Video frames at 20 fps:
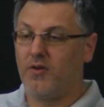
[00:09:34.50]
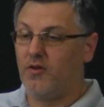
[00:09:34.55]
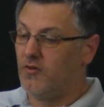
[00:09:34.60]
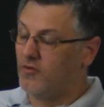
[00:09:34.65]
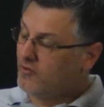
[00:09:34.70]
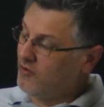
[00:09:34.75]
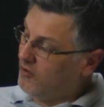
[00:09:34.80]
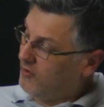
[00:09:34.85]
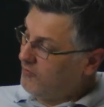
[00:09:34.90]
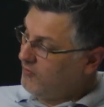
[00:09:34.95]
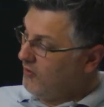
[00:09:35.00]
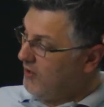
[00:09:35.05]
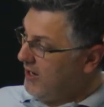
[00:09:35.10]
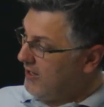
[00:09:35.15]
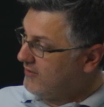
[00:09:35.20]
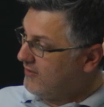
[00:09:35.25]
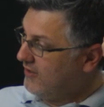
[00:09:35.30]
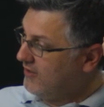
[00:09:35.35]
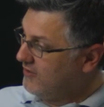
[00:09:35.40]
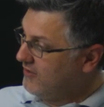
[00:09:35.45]
So if you're
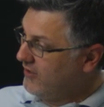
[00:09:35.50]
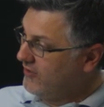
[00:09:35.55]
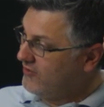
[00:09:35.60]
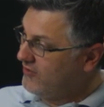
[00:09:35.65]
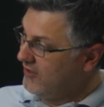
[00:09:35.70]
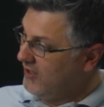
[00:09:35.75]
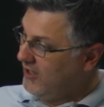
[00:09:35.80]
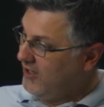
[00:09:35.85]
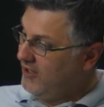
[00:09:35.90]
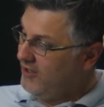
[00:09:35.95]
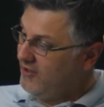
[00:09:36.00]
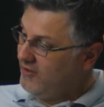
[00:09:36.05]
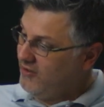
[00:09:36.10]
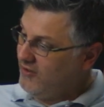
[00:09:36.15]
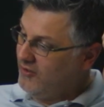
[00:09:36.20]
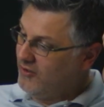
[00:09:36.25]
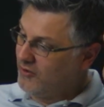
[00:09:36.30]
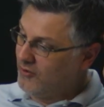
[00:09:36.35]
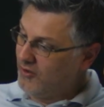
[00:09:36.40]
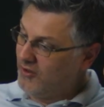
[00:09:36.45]
out there
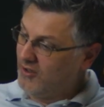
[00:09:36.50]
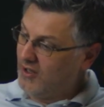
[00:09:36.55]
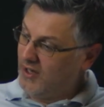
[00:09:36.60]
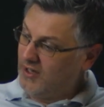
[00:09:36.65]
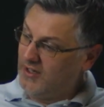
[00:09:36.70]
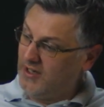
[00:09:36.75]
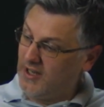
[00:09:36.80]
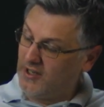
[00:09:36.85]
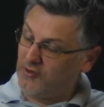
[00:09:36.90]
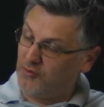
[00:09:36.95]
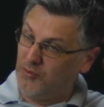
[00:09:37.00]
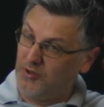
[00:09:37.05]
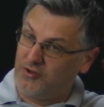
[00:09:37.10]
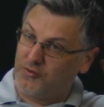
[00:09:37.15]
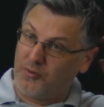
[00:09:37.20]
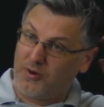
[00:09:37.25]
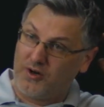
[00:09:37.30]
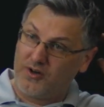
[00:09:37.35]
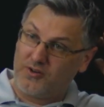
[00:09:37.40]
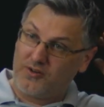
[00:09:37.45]
listening, you're going to like next week's
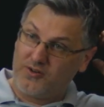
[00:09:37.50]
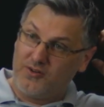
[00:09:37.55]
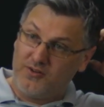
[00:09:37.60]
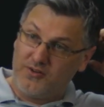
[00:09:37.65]
work.